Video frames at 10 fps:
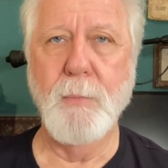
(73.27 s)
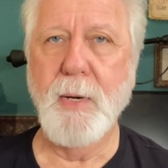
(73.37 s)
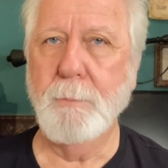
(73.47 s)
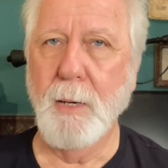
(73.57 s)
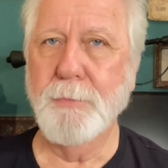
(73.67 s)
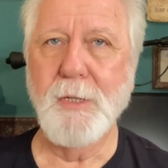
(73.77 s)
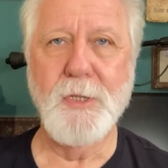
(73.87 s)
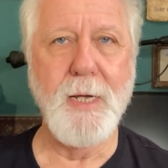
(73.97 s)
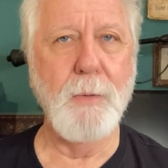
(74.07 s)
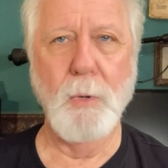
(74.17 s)
We had built the
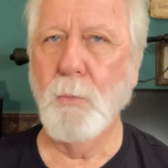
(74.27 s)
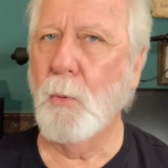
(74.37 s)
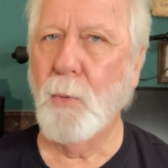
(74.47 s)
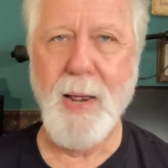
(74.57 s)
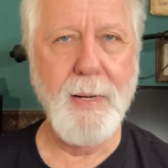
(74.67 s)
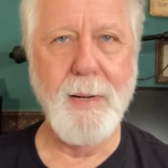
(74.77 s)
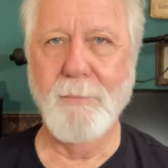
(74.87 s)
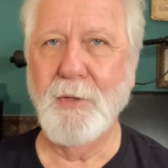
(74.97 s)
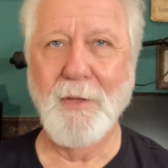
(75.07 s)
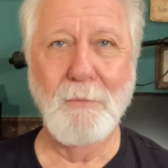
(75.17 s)
set. We were ready.
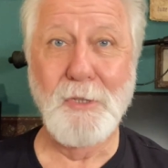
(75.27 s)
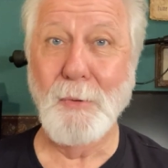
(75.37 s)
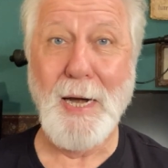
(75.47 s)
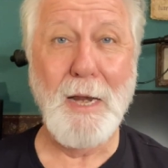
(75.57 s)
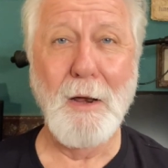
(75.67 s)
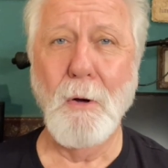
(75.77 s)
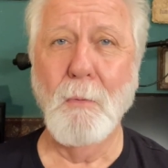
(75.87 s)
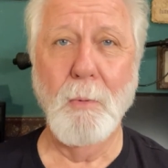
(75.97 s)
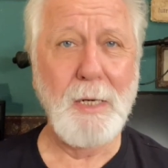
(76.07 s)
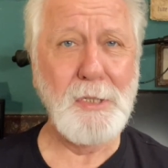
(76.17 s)
Everything was ready to go. We
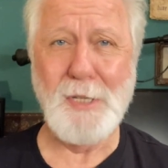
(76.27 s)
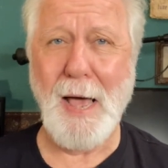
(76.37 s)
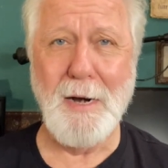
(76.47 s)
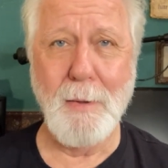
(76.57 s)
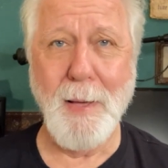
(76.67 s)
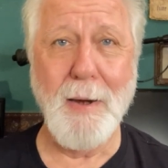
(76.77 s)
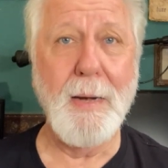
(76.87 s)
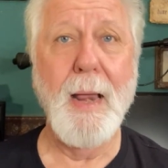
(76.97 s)
were excited about it.